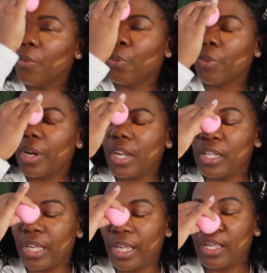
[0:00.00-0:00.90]

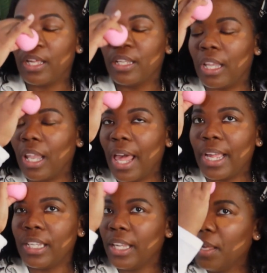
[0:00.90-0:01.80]
really
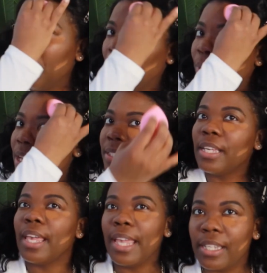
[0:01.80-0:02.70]
lightly, but
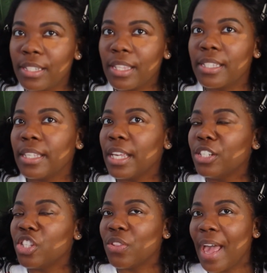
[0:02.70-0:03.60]
pressing into the
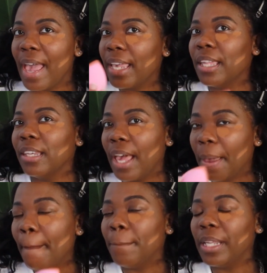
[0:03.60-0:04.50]
skin so that it can
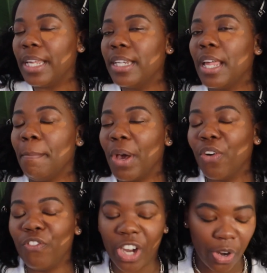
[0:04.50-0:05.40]
like blend and
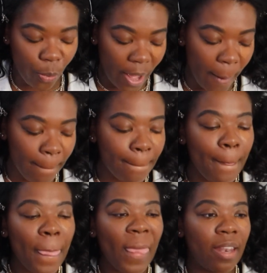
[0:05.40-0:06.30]
melt very well.
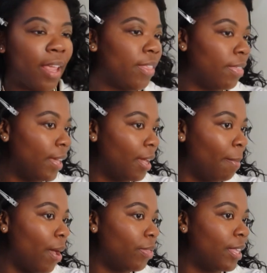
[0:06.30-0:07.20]
Now the thing
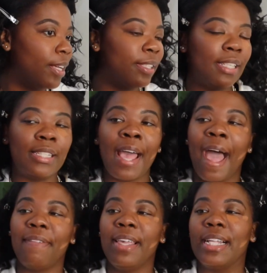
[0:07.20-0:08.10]
about this is
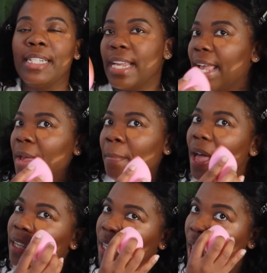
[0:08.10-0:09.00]
having it damp
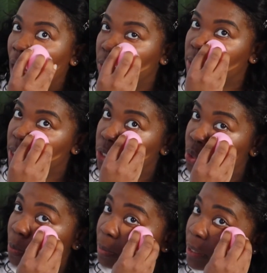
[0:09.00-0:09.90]
allows it
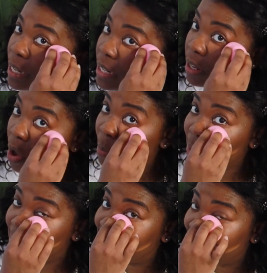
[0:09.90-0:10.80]
to blend
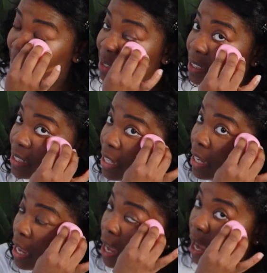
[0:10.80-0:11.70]
almost seamlessly